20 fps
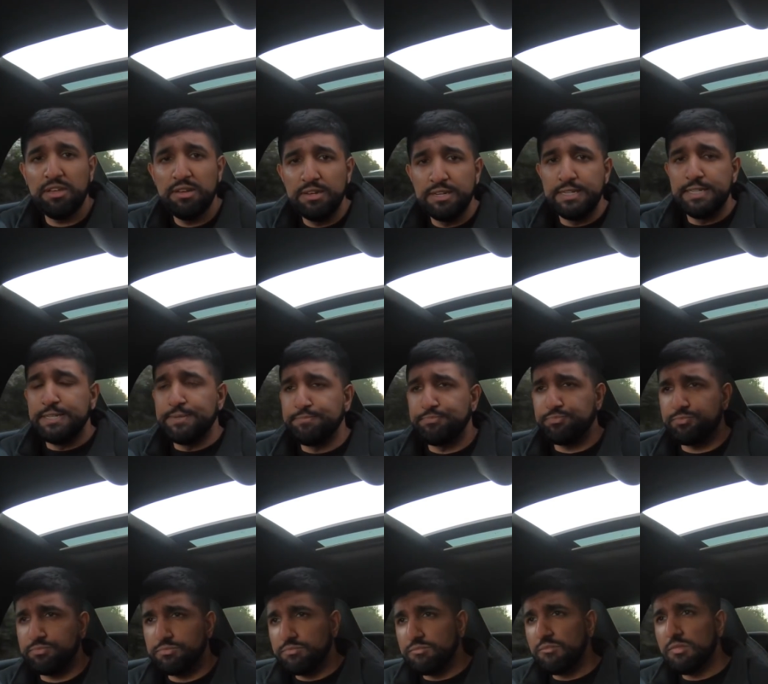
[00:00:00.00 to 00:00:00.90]

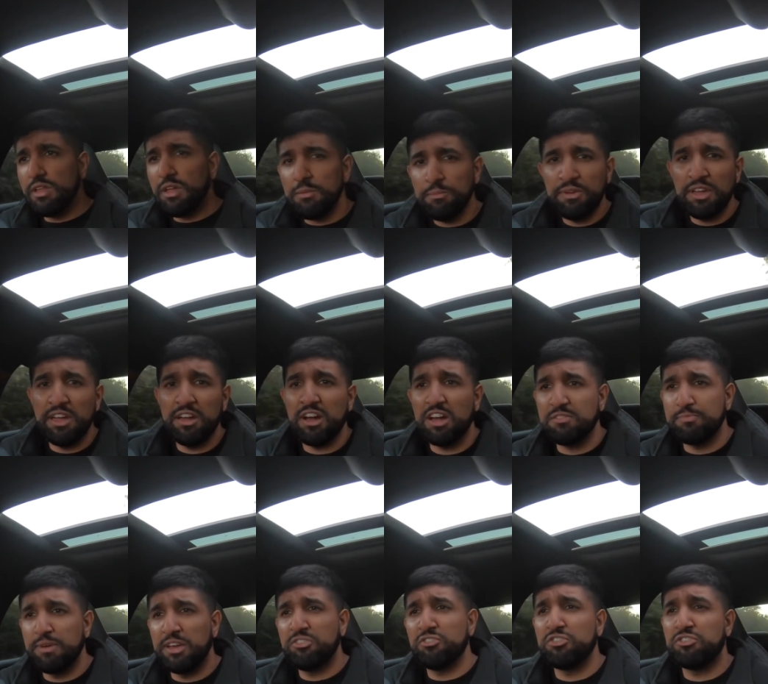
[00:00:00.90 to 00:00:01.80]
But yeah guys,
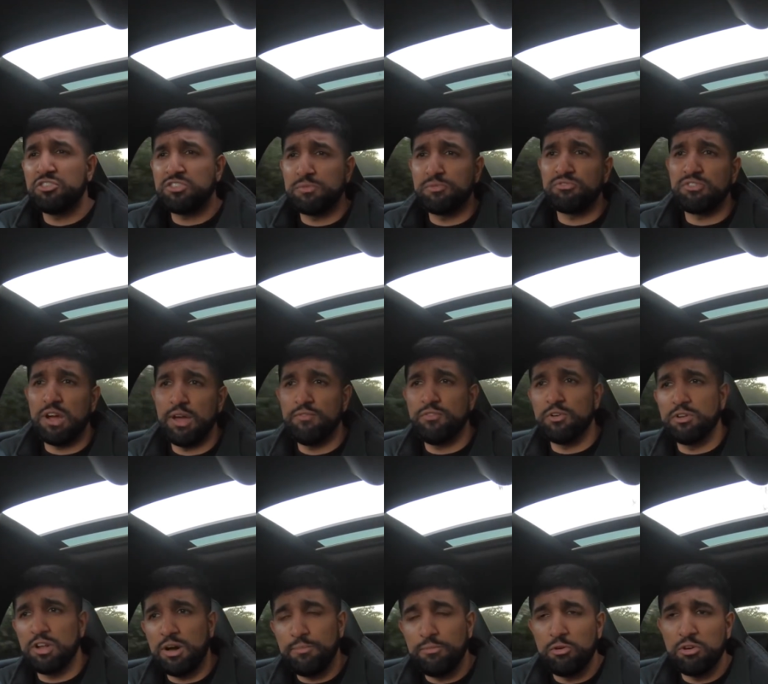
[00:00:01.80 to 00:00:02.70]
make sure to subscribe for a
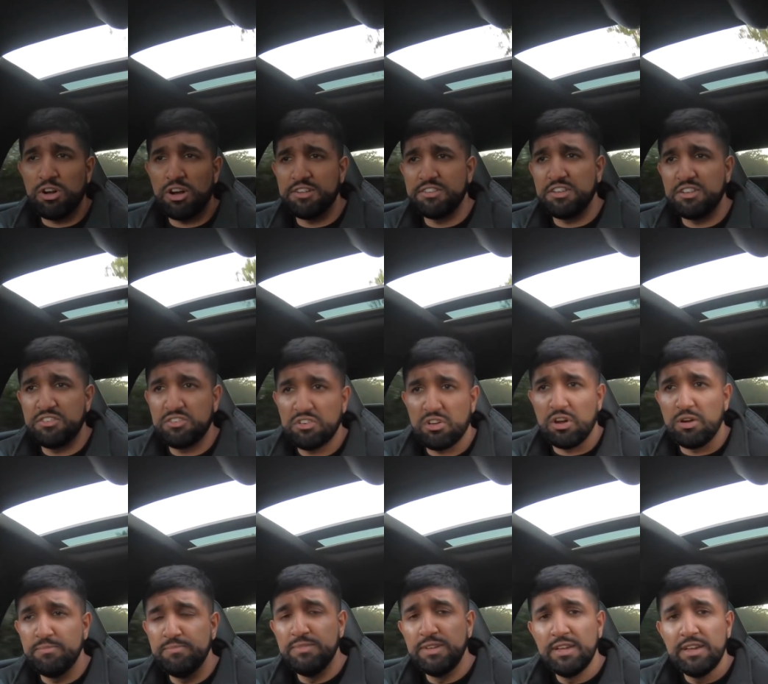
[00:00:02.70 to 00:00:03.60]
lot more content to
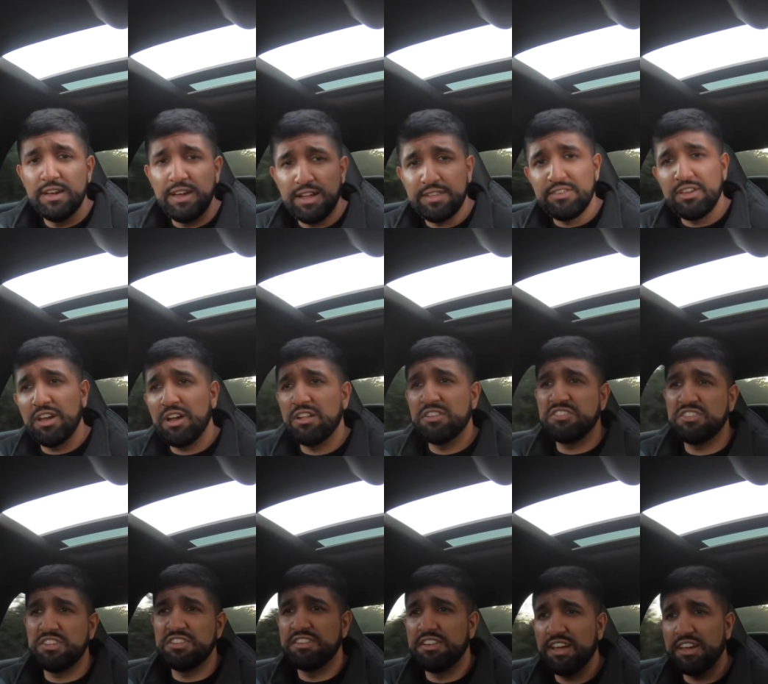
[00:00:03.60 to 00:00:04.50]
come, and yeah, I'll
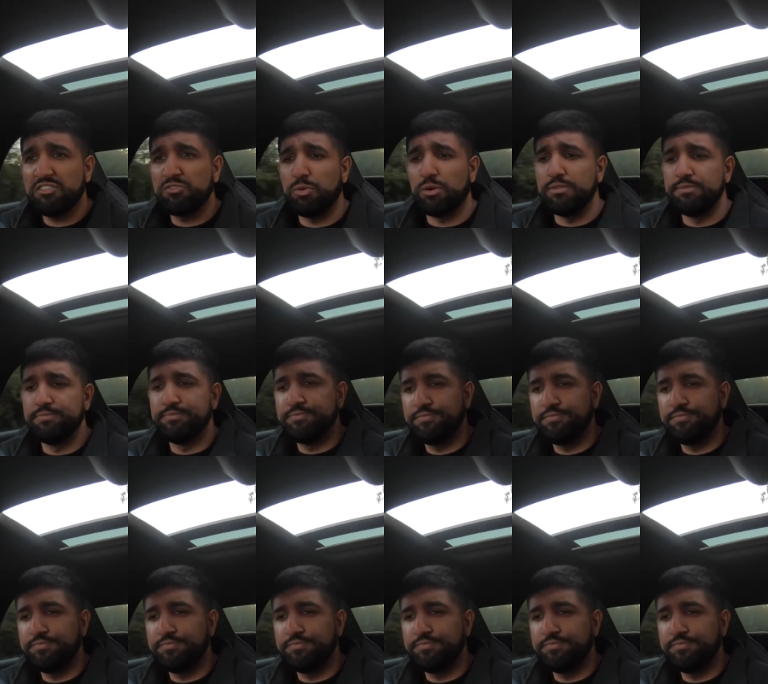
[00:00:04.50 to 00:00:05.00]
see you in the next one.